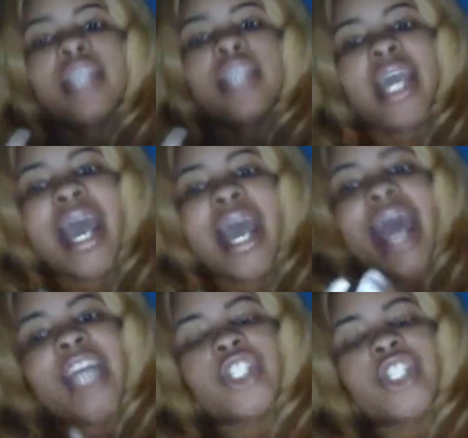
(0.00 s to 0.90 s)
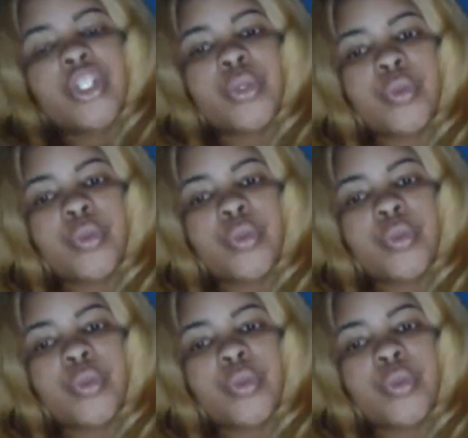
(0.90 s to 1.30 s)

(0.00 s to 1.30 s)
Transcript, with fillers: today I ask you